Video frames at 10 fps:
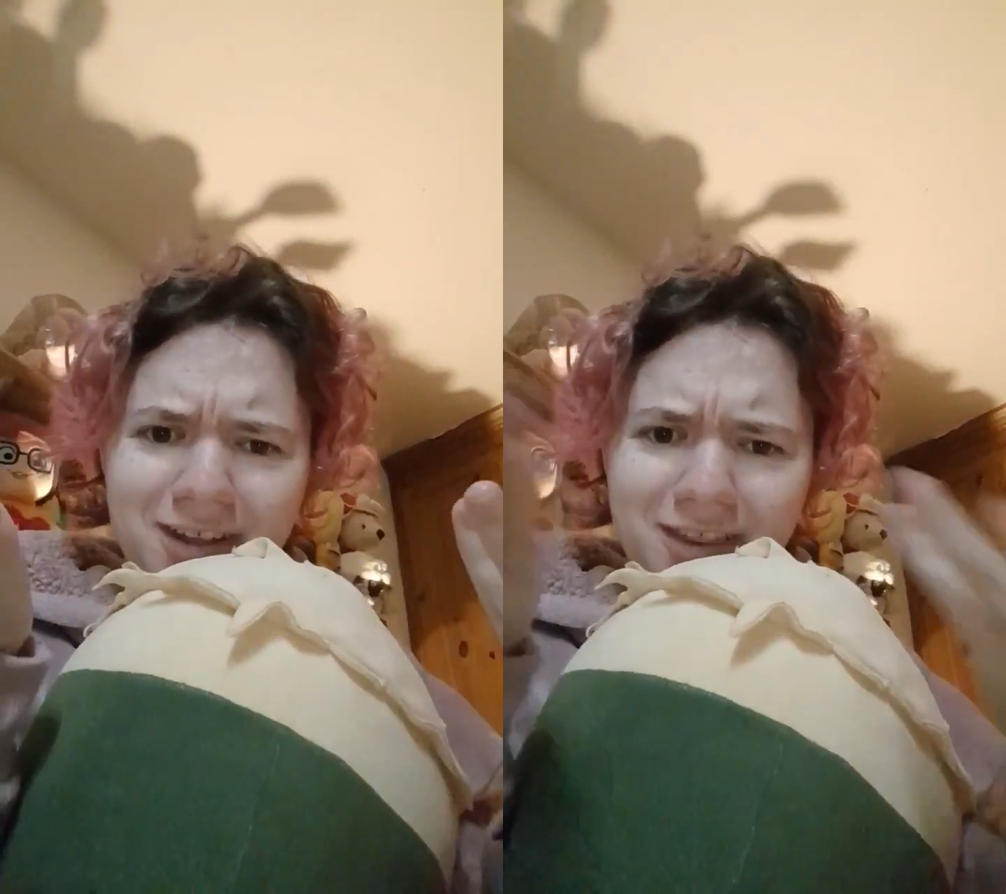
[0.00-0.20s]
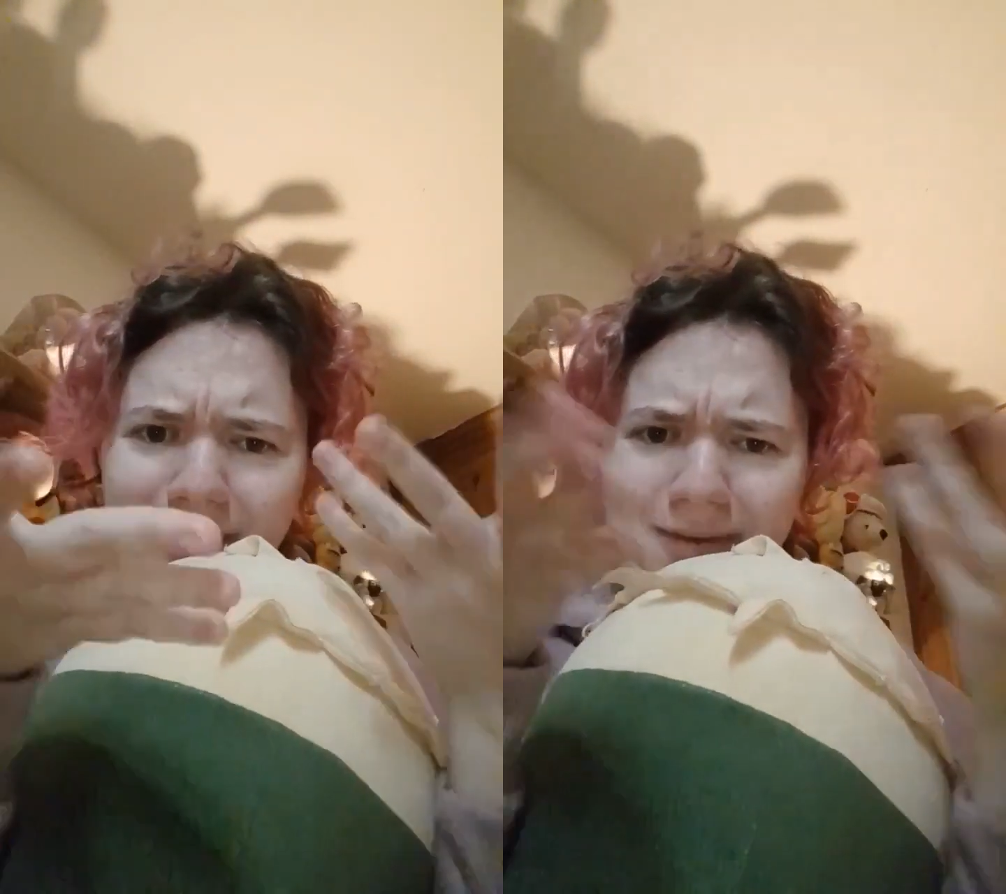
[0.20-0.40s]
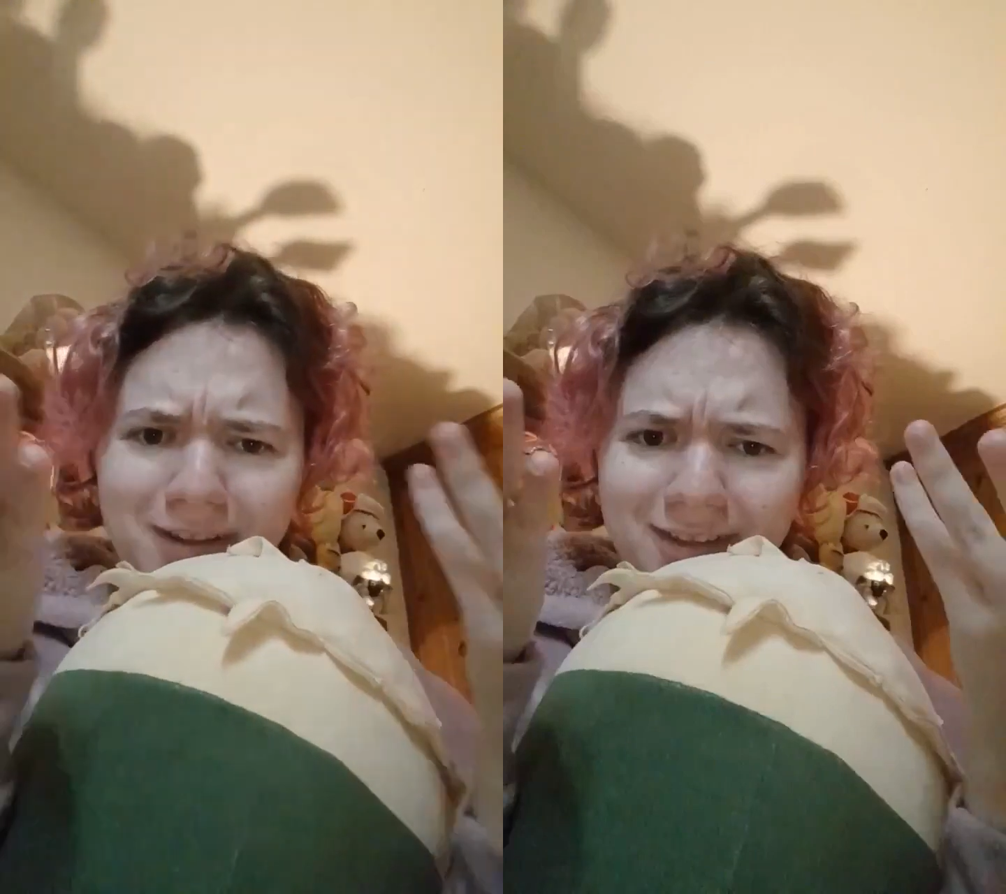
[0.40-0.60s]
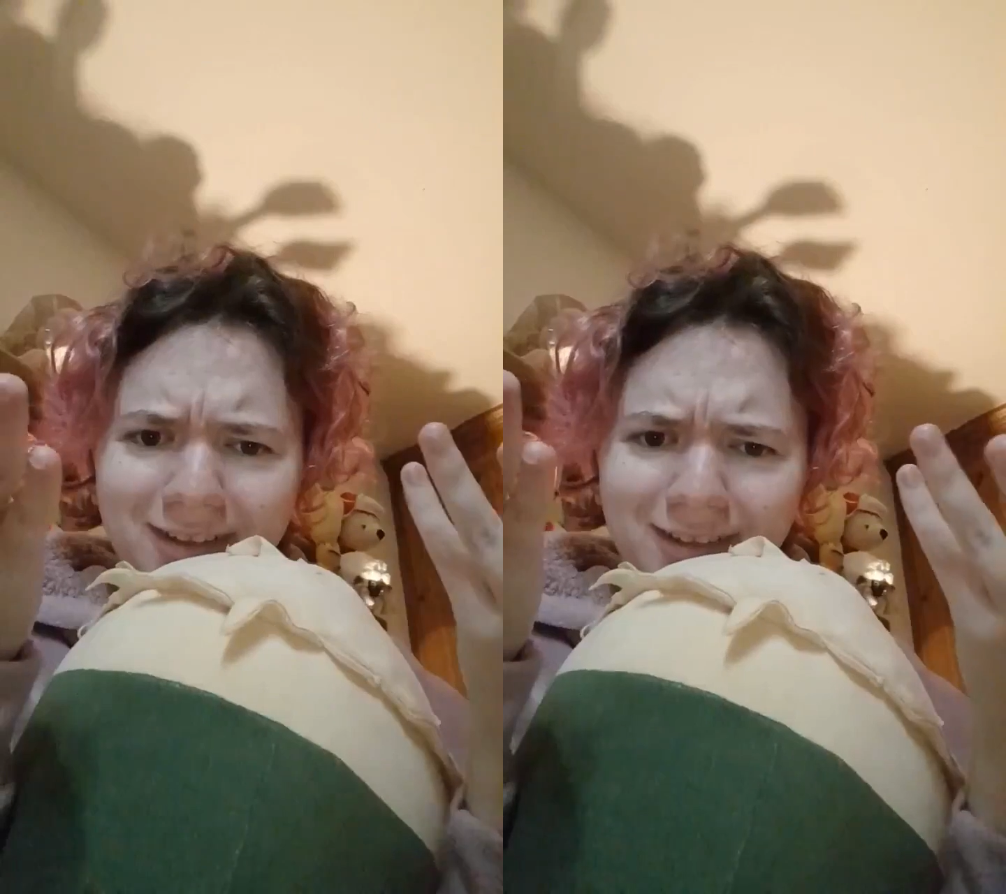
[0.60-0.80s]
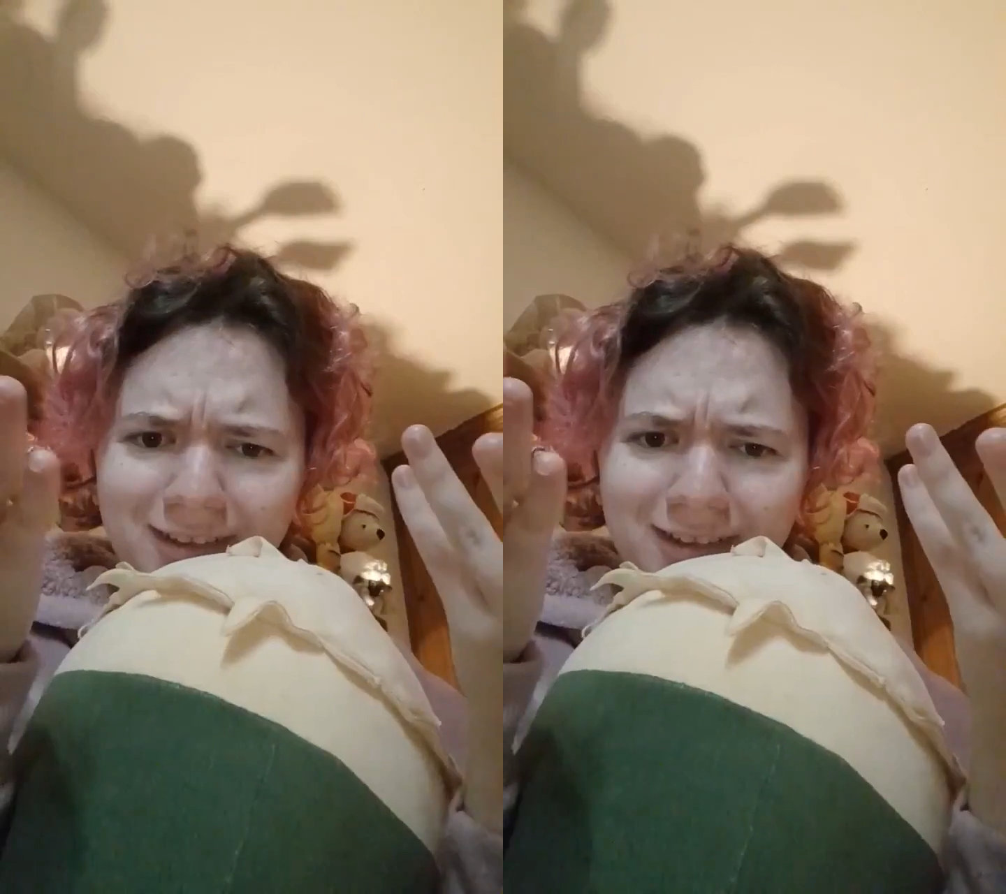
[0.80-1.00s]
if that makes
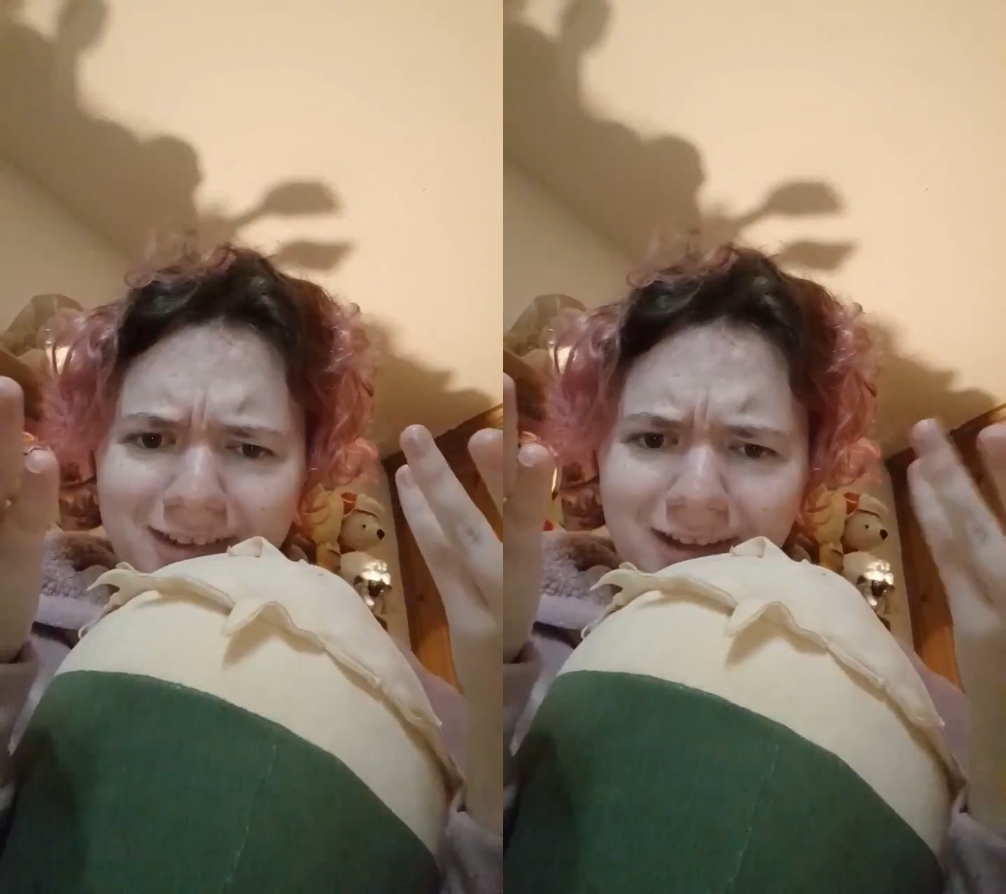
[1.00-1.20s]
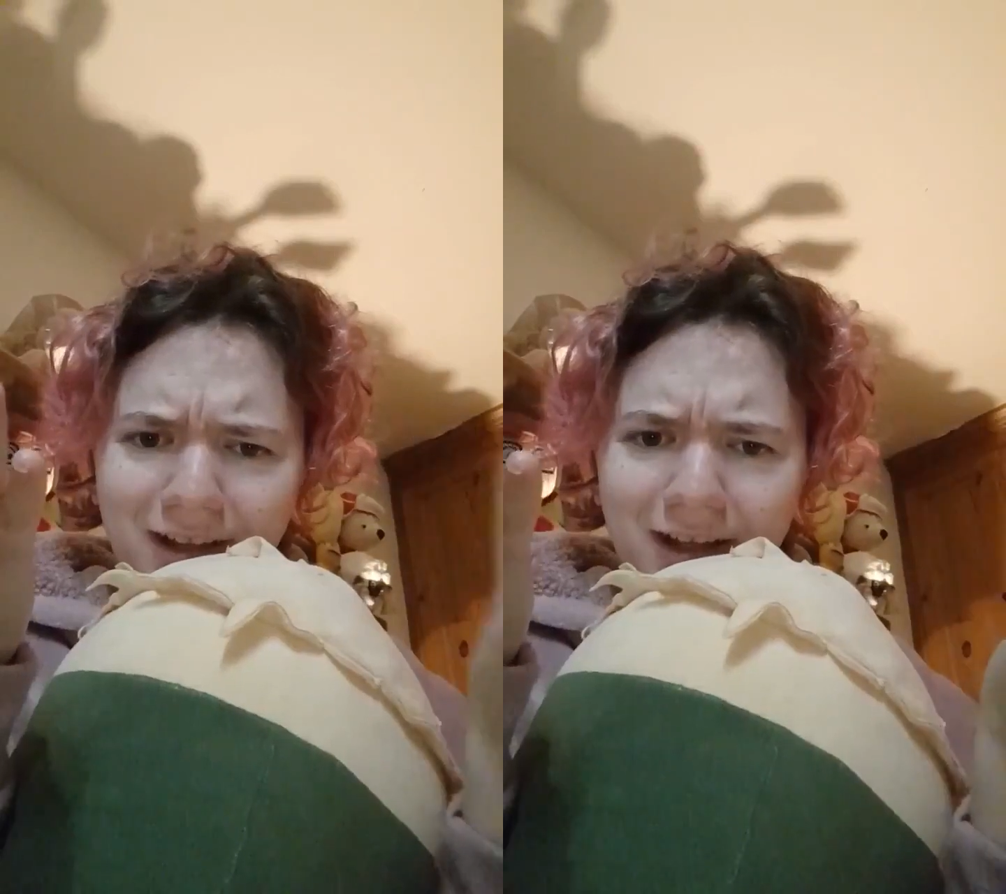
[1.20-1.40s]
sense.